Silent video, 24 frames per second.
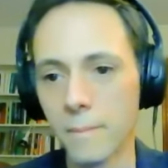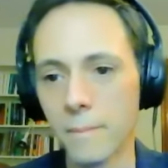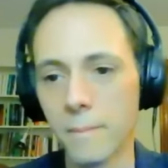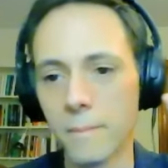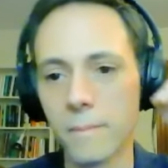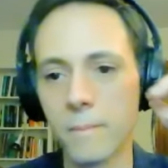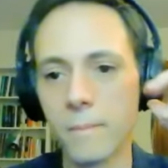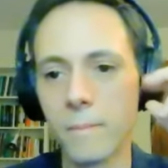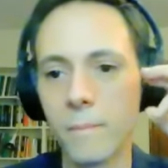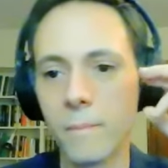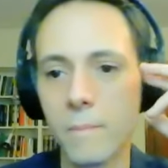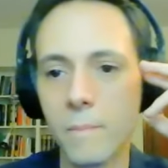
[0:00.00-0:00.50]

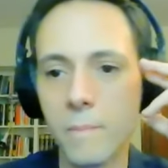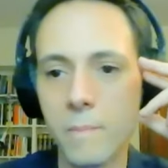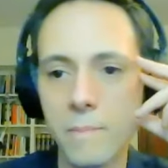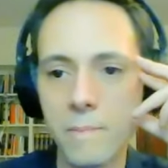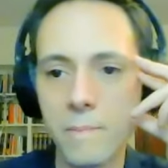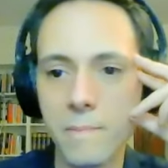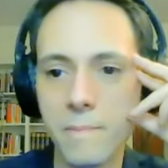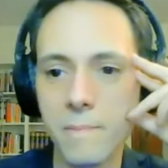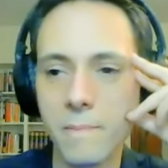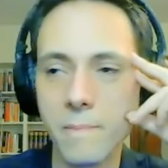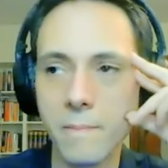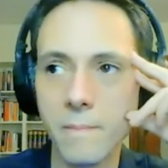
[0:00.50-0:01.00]

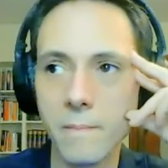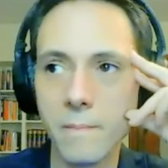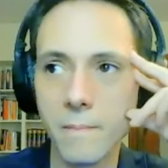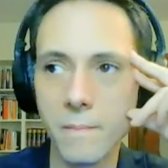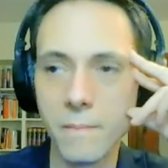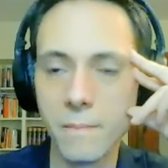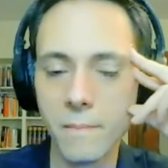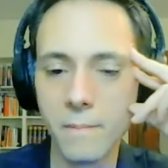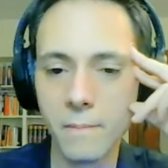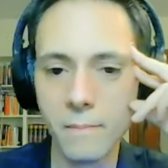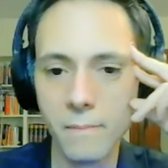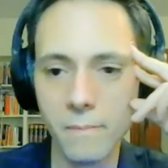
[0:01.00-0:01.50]

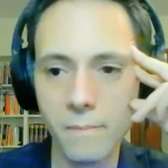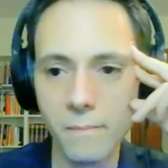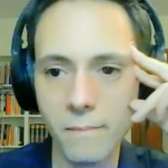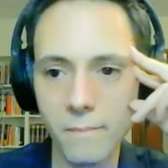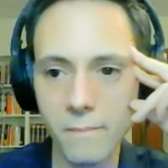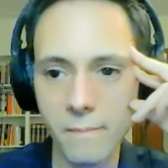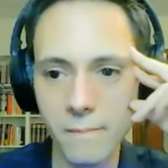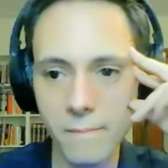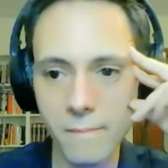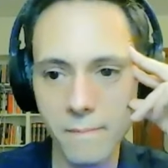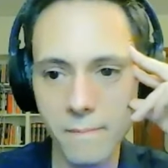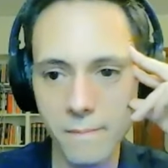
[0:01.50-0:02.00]

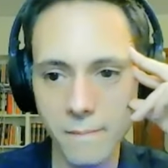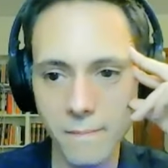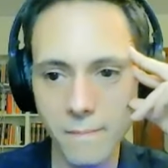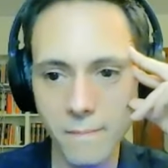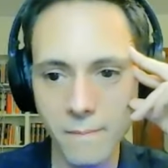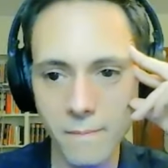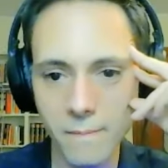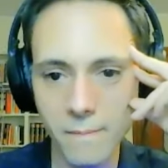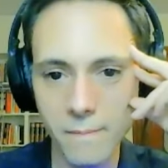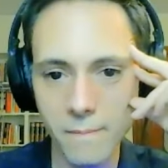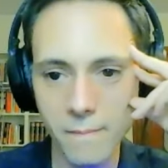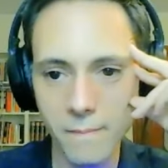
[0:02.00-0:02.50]

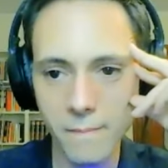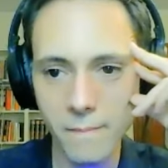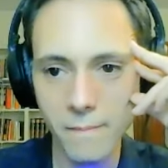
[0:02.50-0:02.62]
(silent)